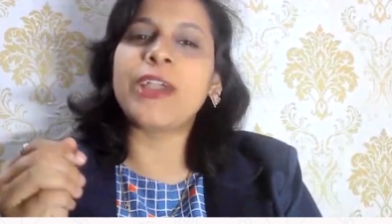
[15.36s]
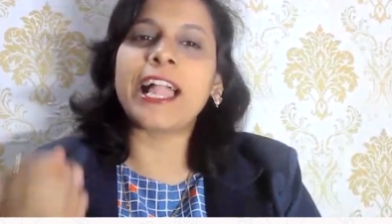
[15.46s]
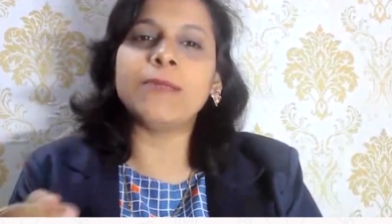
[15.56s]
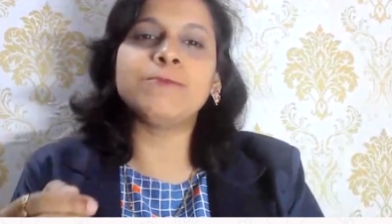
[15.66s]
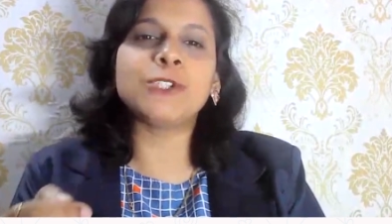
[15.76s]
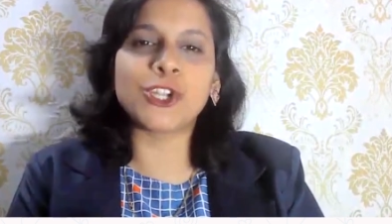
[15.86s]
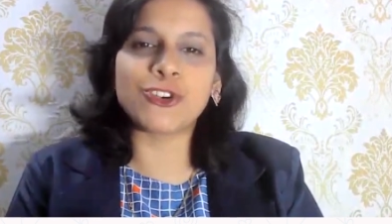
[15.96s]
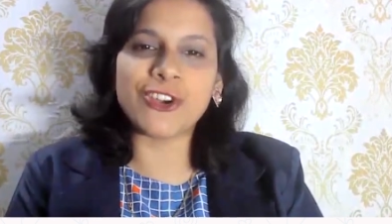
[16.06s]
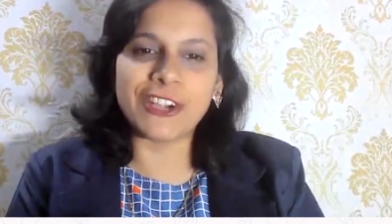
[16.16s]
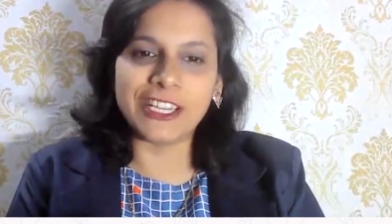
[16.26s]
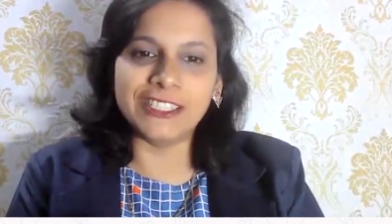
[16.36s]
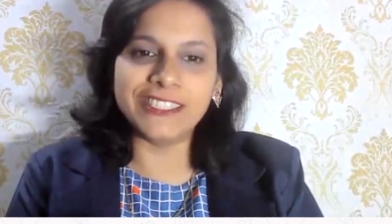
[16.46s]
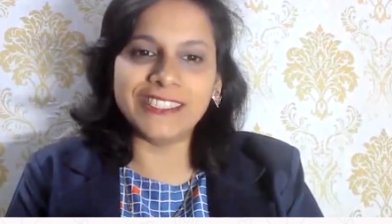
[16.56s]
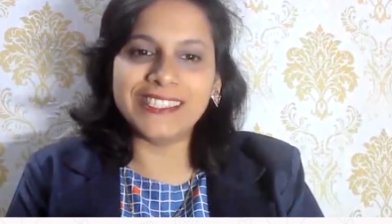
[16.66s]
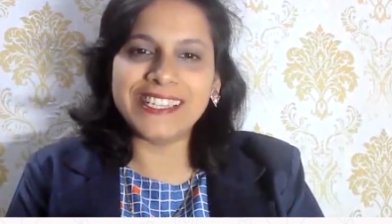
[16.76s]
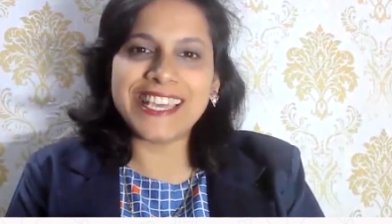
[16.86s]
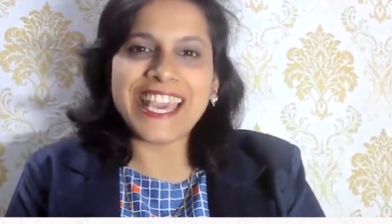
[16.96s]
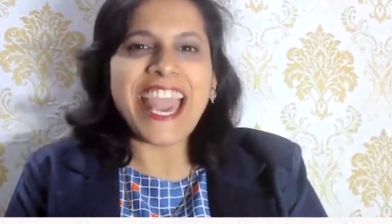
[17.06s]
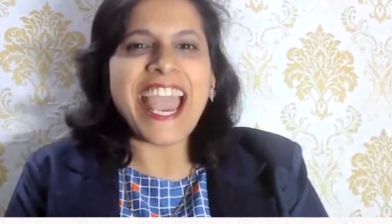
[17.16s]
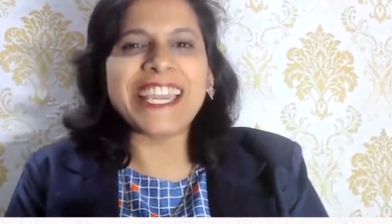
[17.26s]
to help children learn
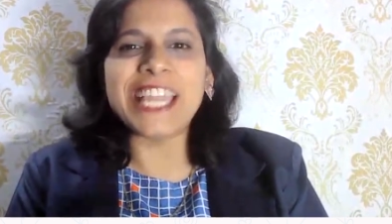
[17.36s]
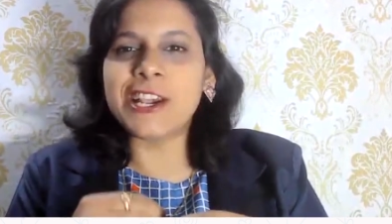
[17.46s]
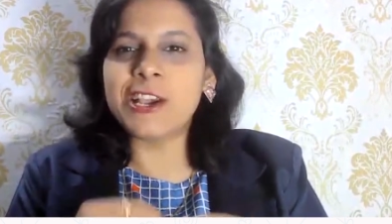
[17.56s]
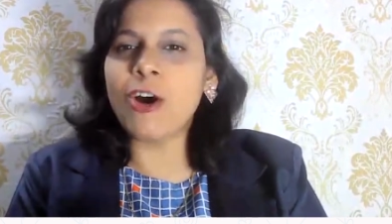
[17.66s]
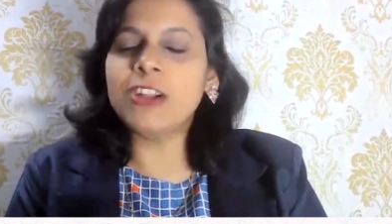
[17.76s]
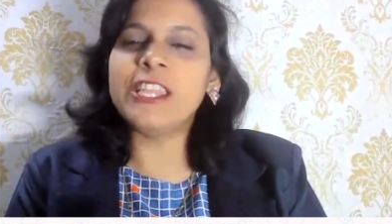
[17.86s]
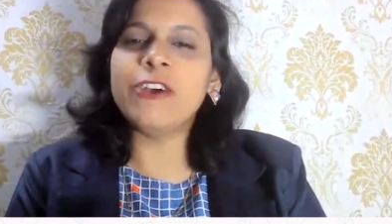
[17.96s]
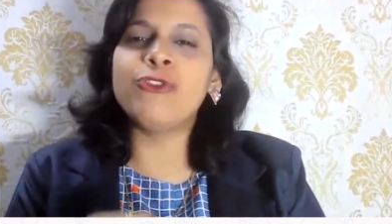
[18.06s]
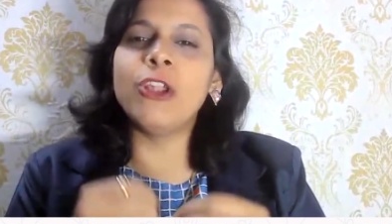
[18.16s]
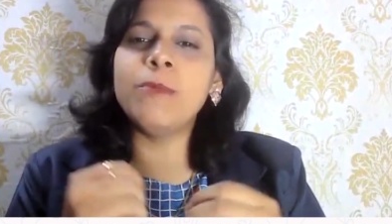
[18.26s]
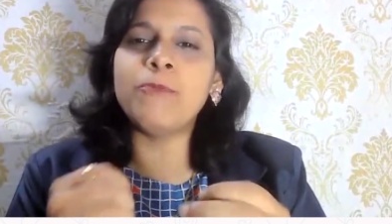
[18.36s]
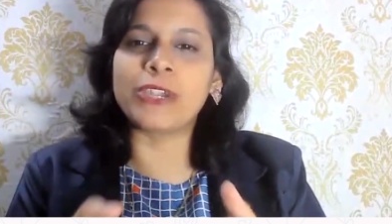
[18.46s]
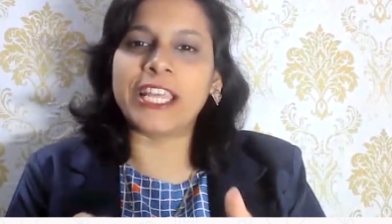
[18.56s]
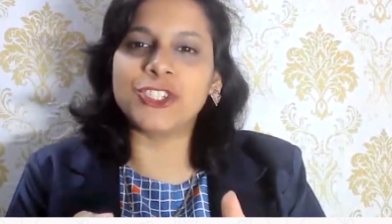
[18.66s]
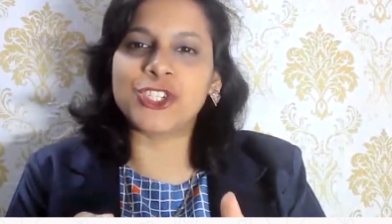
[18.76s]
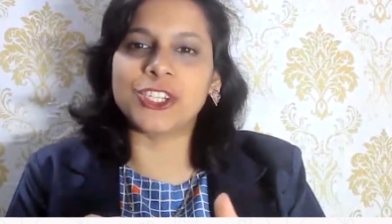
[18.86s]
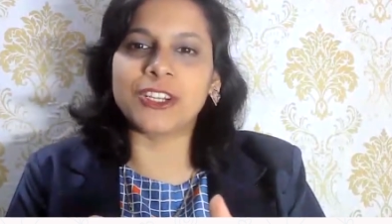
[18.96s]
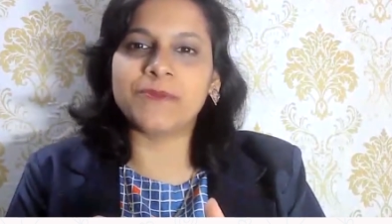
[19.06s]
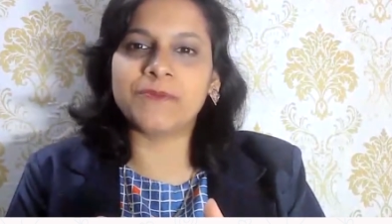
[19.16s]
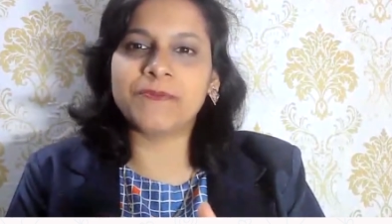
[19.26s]
and unlock their full
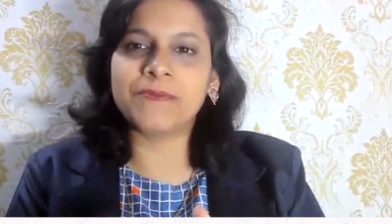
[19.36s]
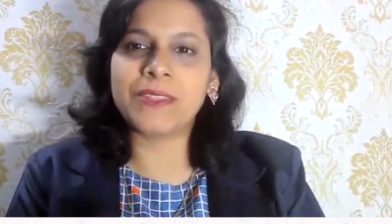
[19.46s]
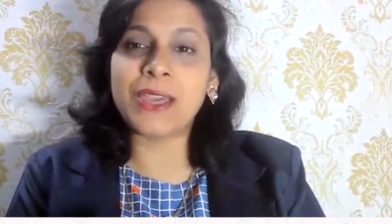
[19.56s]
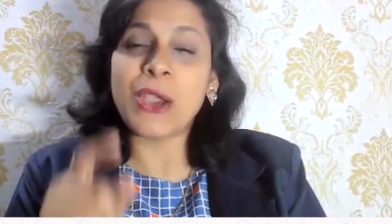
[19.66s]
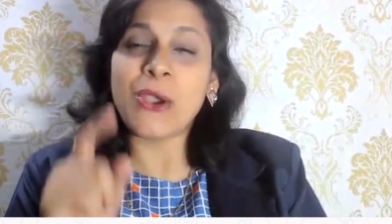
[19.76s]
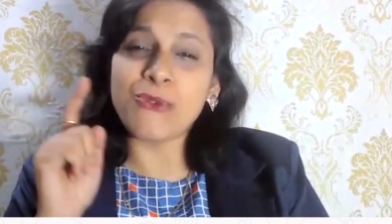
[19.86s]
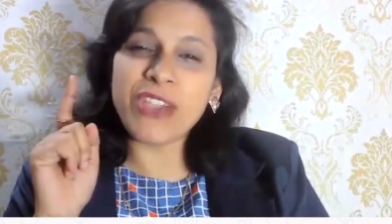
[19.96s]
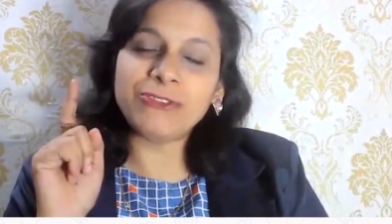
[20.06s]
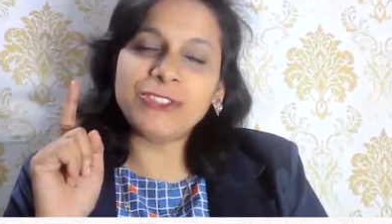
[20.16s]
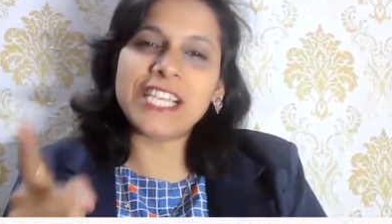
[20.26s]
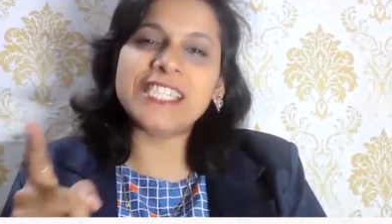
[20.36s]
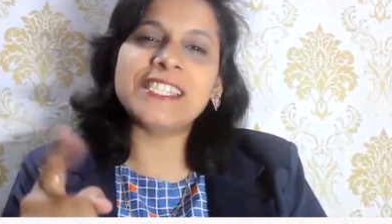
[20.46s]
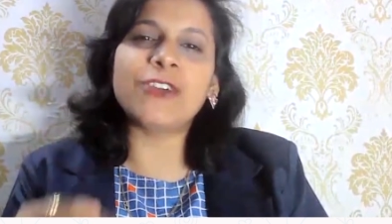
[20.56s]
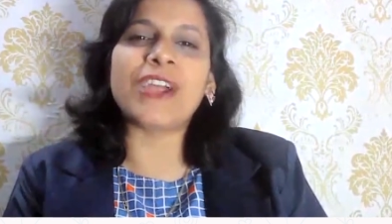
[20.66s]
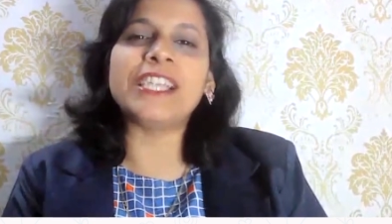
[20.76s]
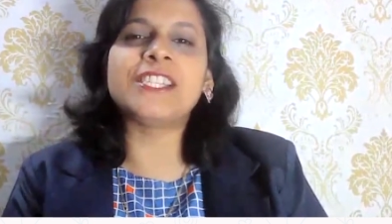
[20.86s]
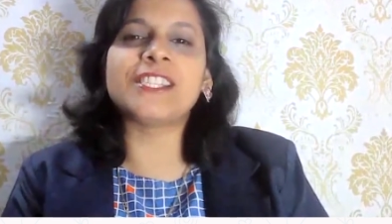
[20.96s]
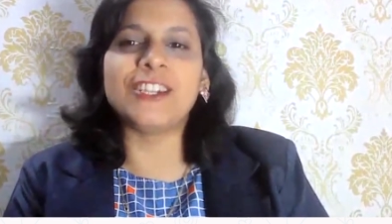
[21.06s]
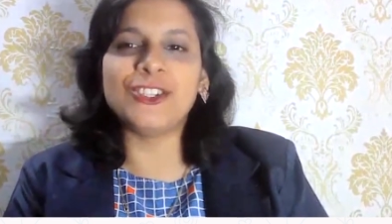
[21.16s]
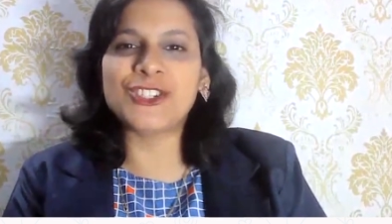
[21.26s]
potential, we have just the right
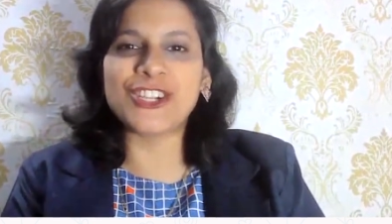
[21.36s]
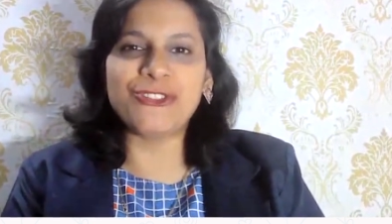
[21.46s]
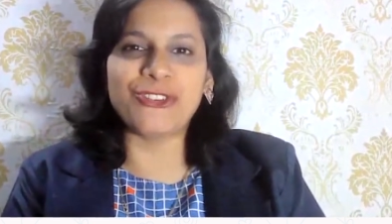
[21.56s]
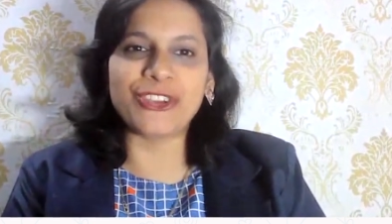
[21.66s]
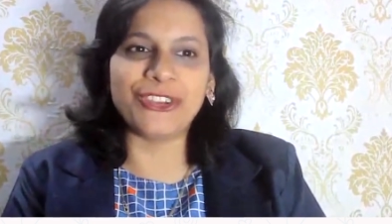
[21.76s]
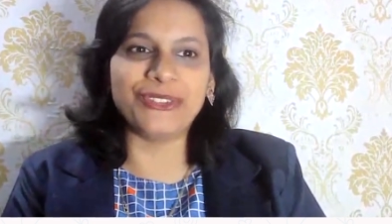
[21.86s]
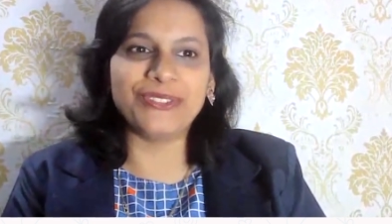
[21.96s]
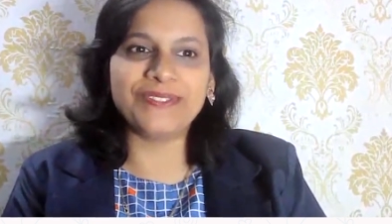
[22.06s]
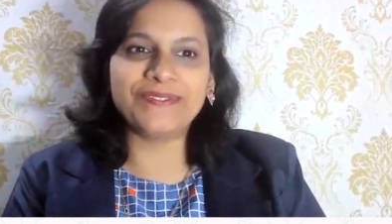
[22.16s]
solution for you.